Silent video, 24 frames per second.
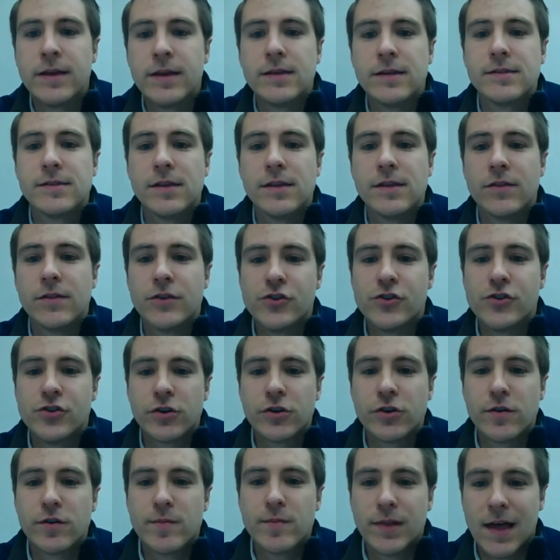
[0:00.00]
is in the
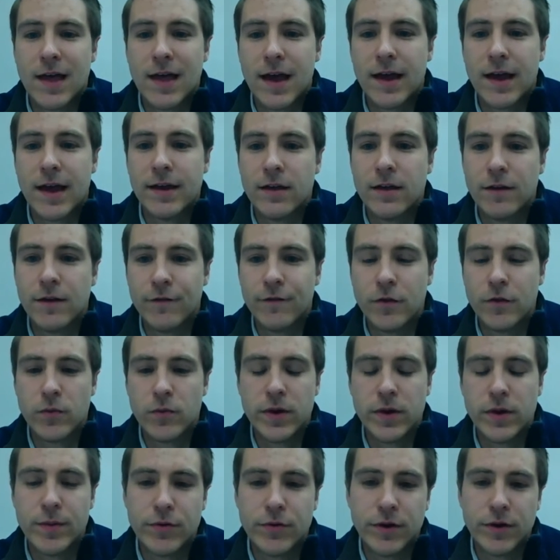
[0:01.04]
germ line of the
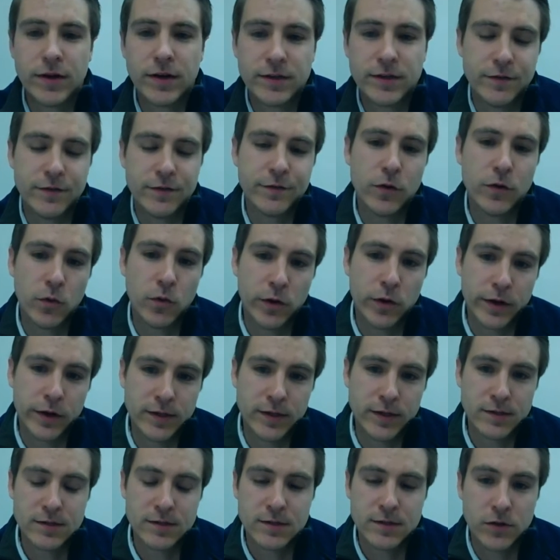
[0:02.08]
reproductive
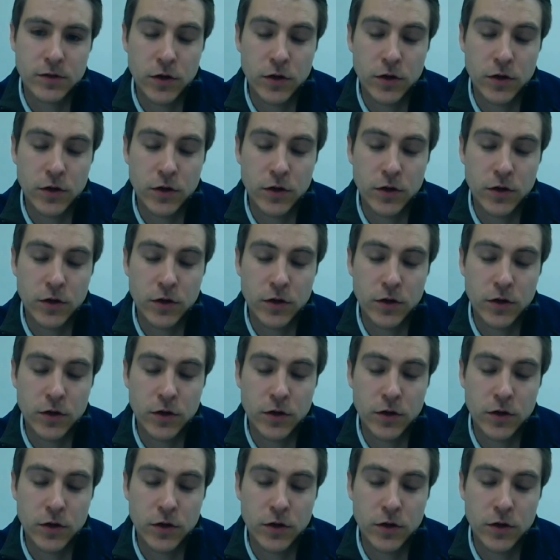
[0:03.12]
organs.